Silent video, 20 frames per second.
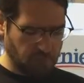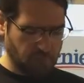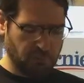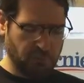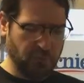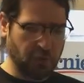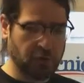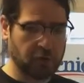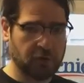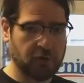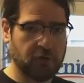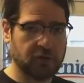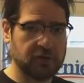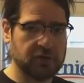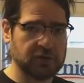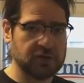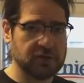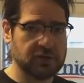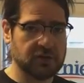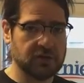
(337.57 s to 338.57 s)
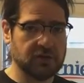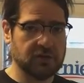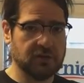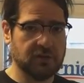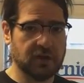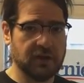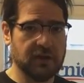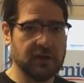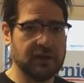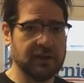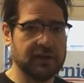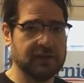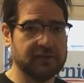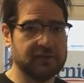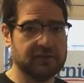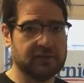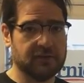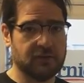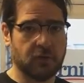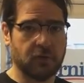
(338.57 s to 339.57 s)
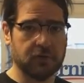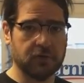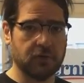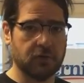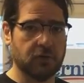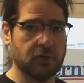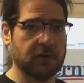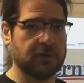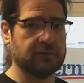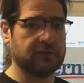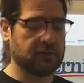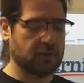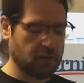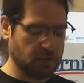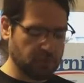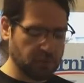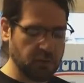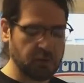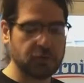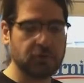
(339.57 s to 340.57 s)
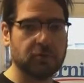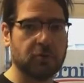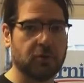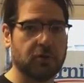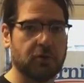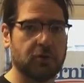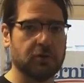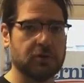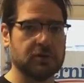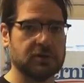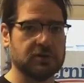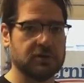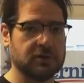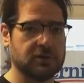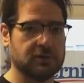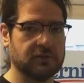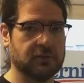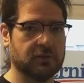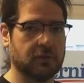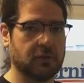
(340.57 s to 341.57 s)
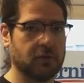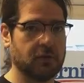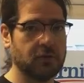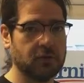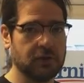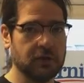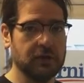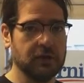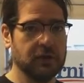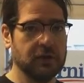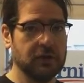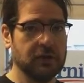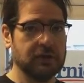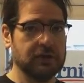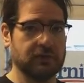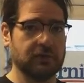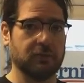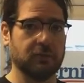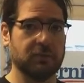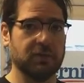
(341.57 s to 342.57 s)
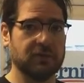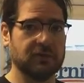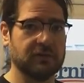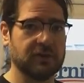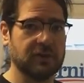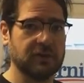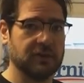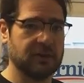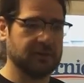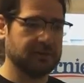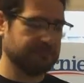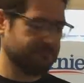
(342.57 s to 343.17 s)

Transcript: boil addition, and as also as a post-boil addition. So this will be exciting.